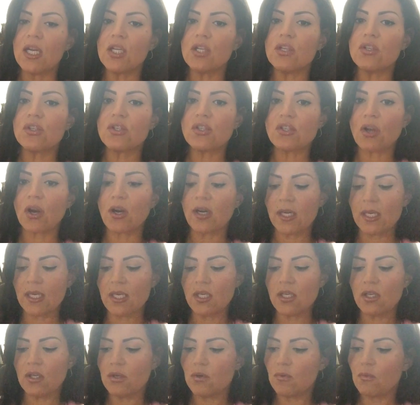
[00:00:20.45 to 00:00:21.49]
You start
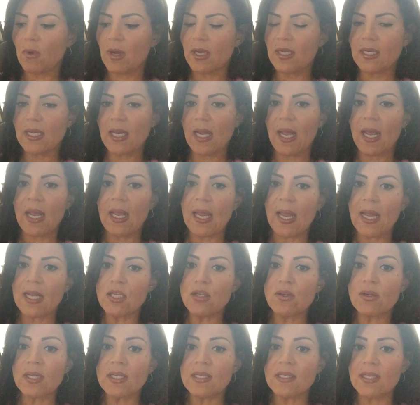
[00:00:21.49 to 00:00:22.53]
at noon one day and
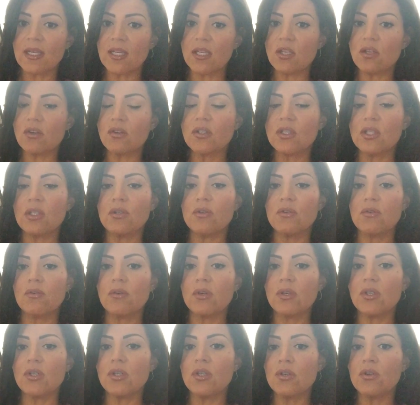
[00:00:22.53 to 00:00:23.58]
you continue
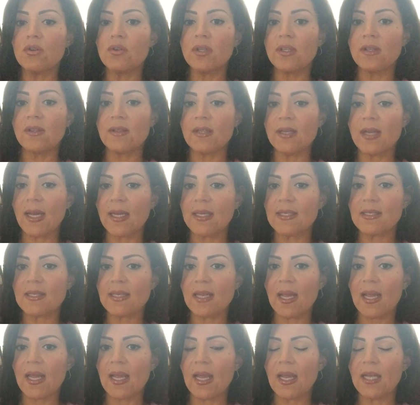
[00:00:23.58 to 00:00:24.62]
to noon the next
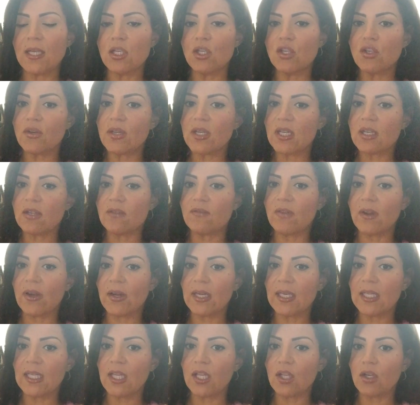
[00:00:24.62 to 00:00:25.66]
day, and you drink
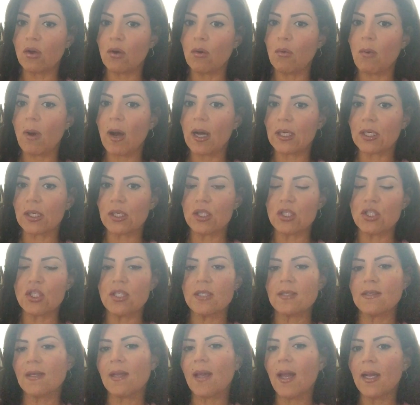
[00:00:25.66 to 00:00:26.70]
very little water
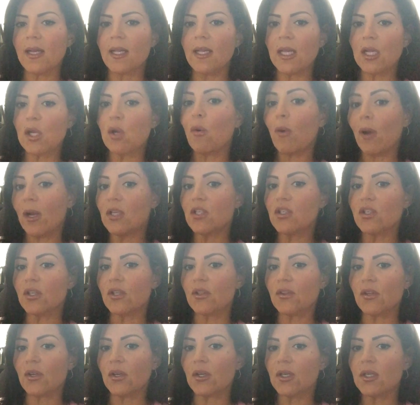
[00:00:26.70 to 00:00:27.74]
just to kind of like quench
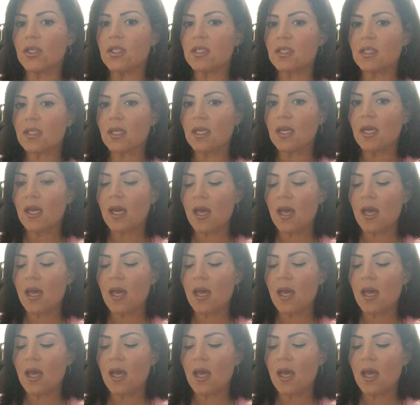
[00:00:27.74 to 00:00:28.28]
your thirst.